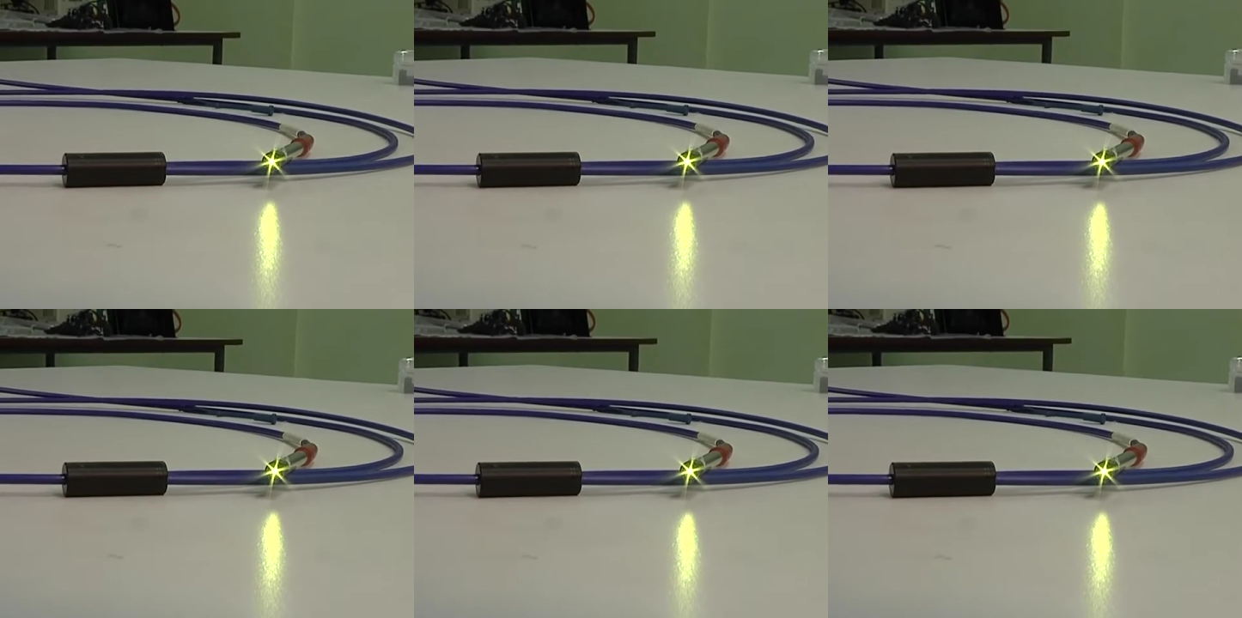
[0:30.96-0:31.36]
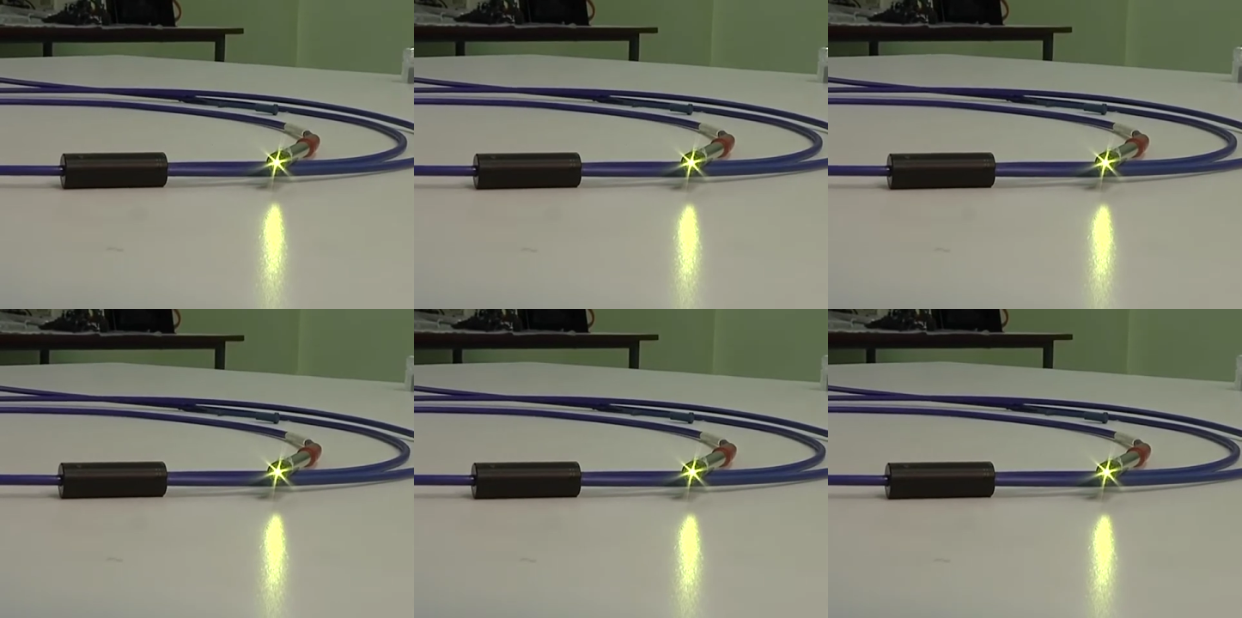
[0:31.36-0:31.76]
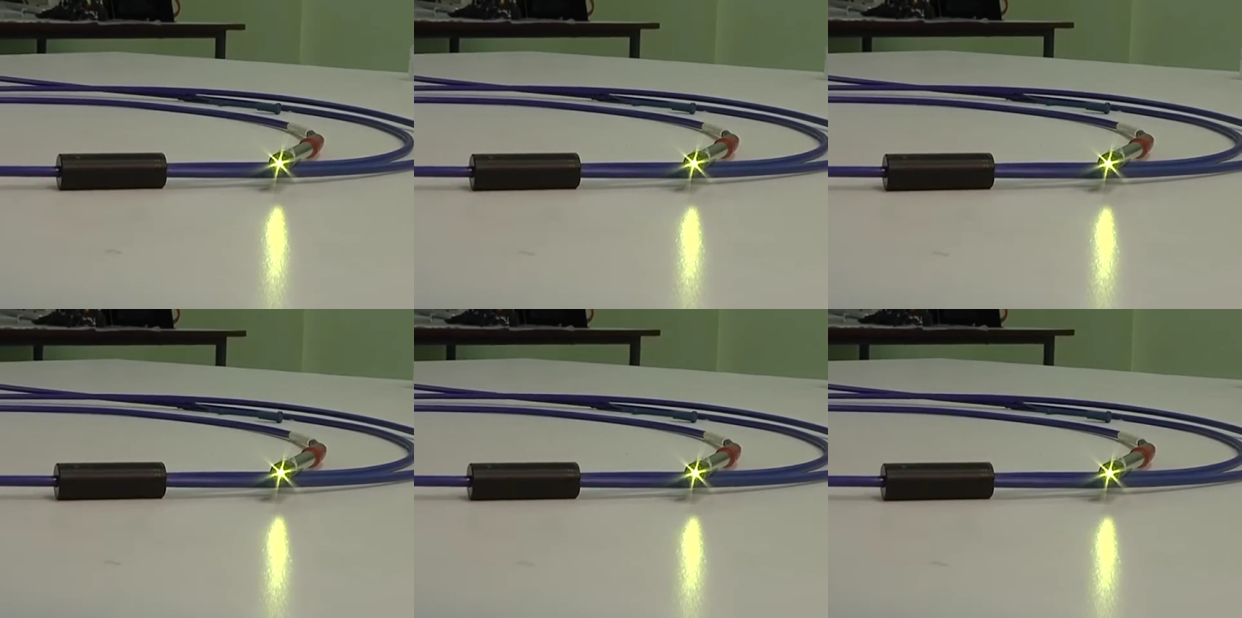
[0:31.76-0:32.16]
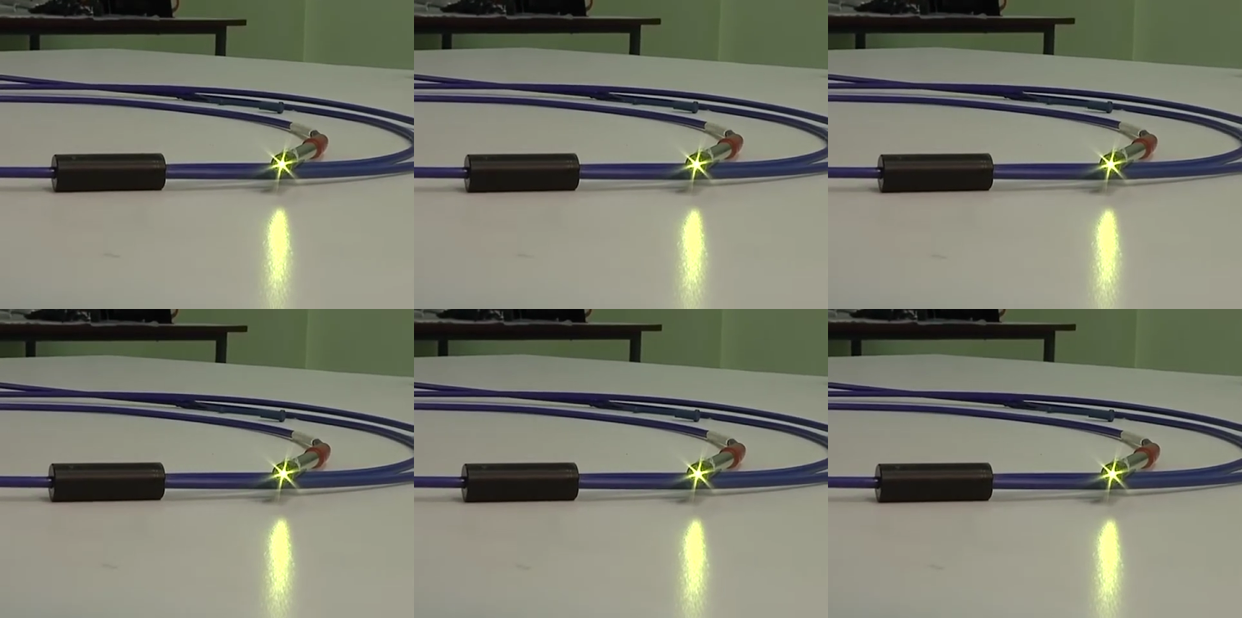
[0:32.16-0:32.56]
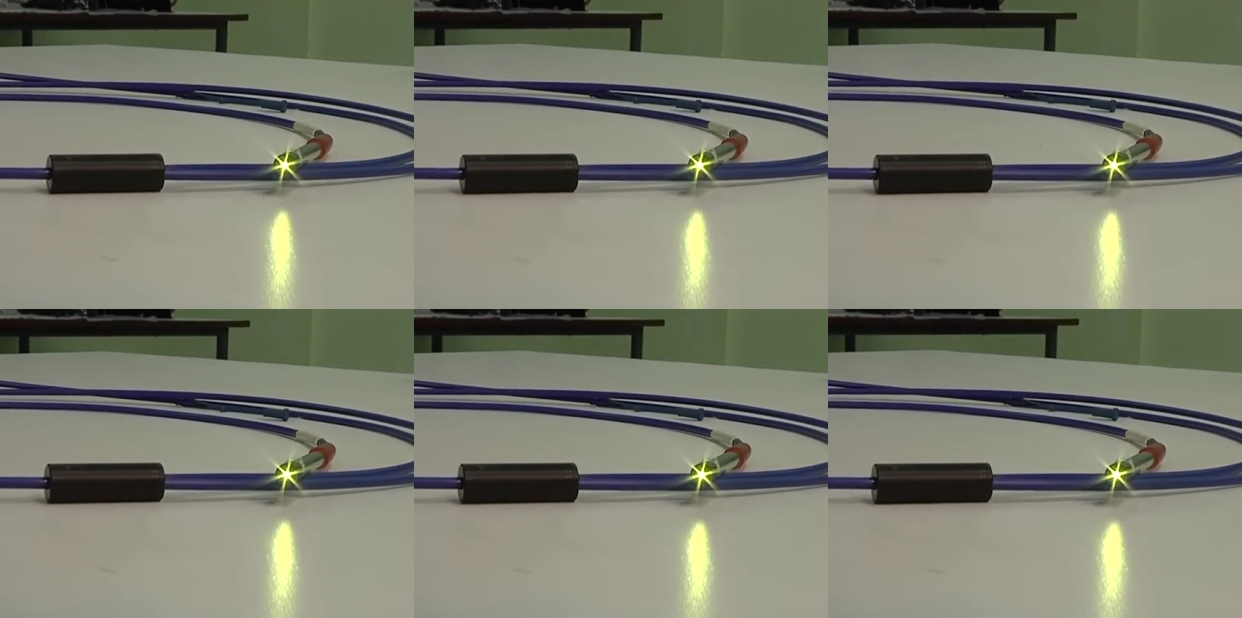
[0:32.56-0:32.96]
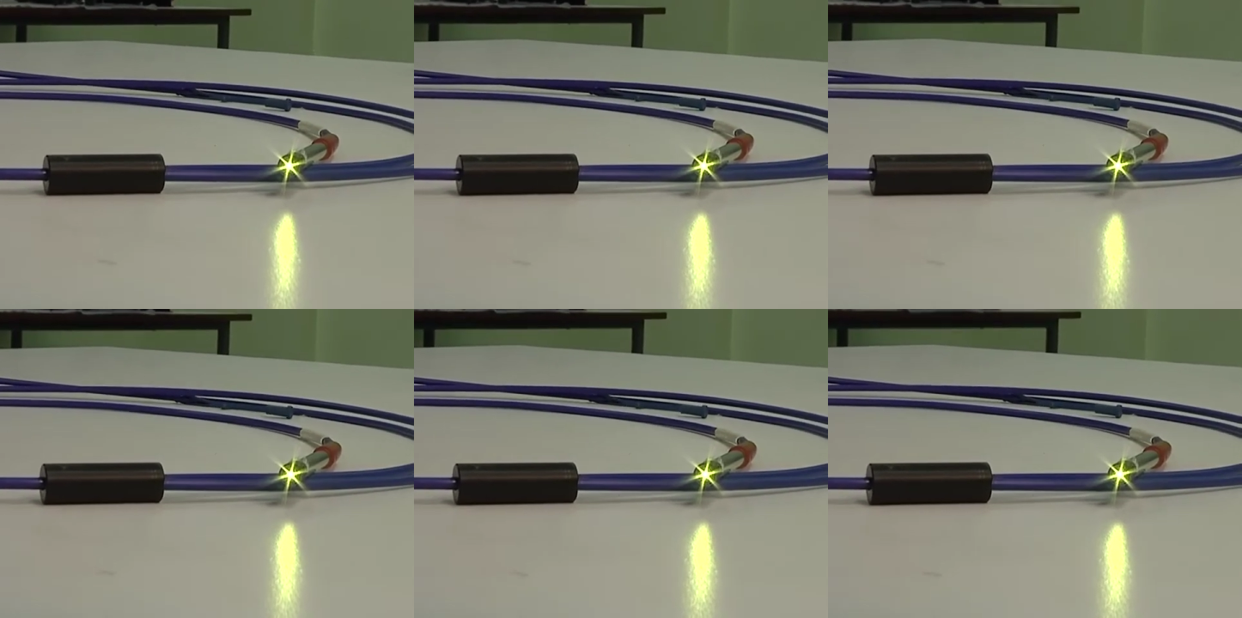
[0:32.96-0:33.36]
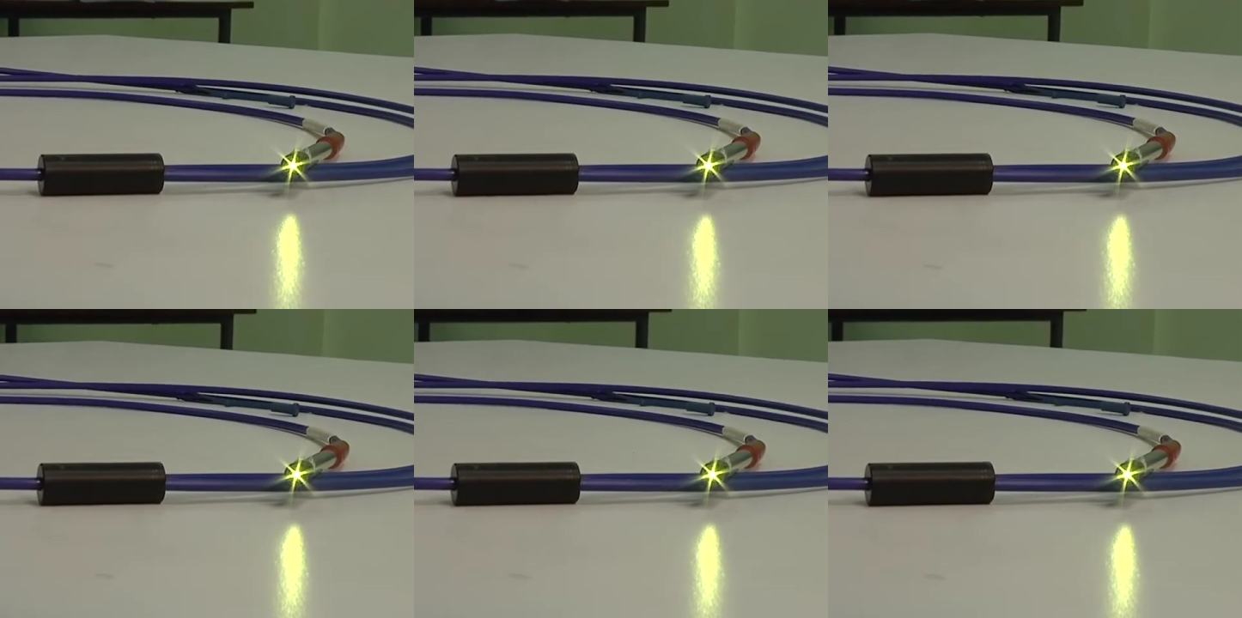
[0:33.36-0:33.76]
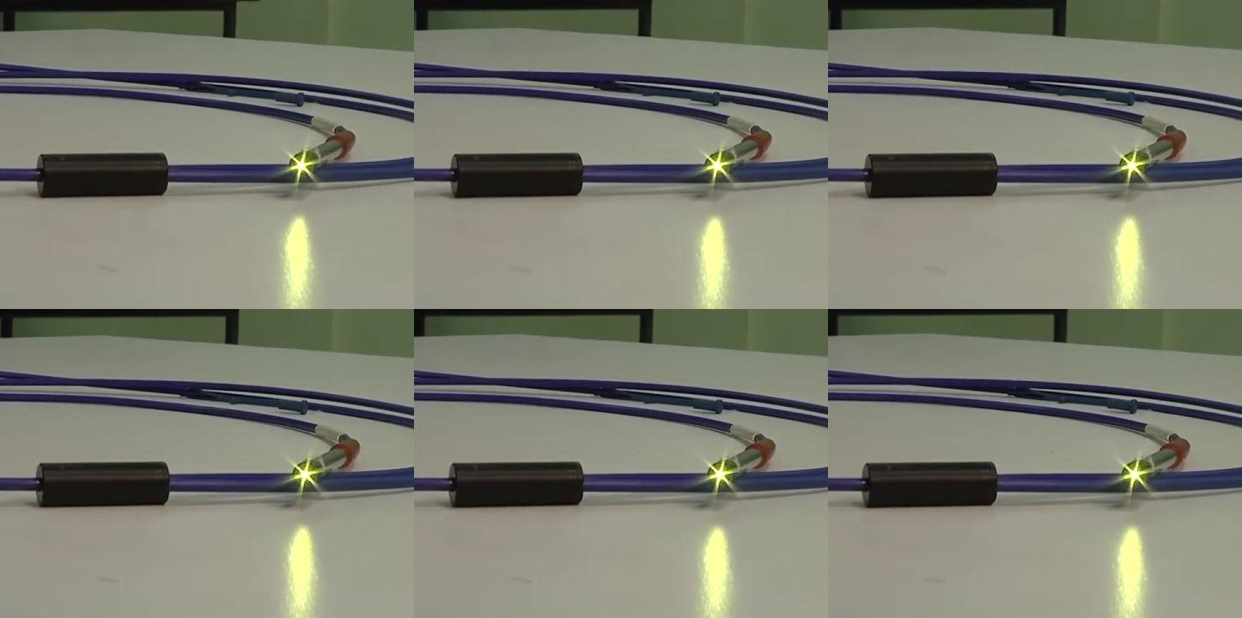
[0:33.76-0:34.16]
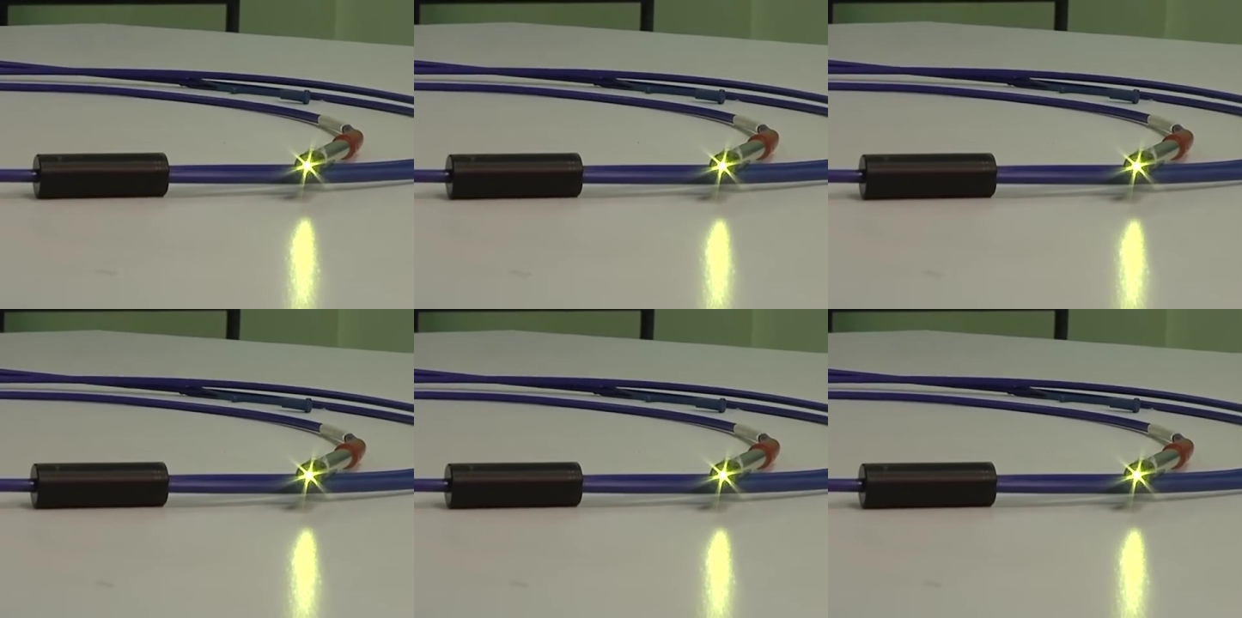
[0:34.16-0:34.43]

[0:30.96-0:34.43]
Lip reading: (no speaker visible)